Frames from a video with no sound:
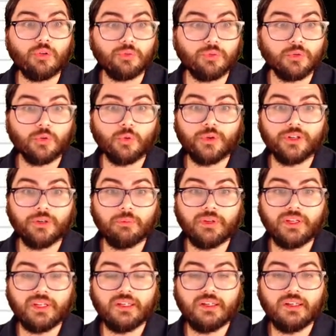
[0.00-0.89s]
We're going to
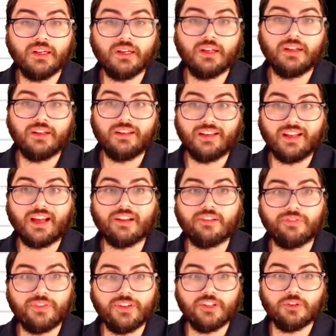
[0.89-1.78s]
be not
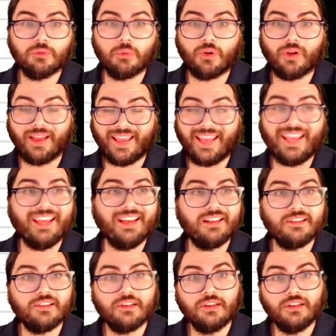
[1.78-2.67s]
feasible
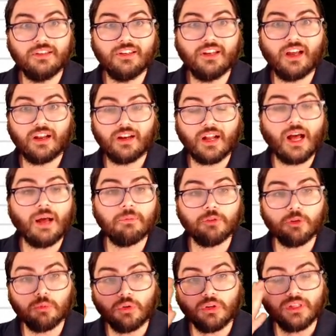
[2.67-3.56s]
and not
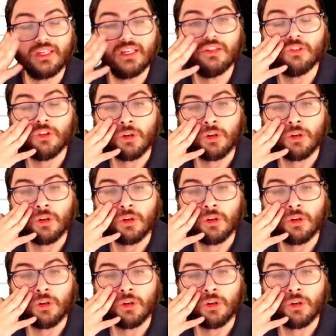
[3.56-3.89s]
optimal either.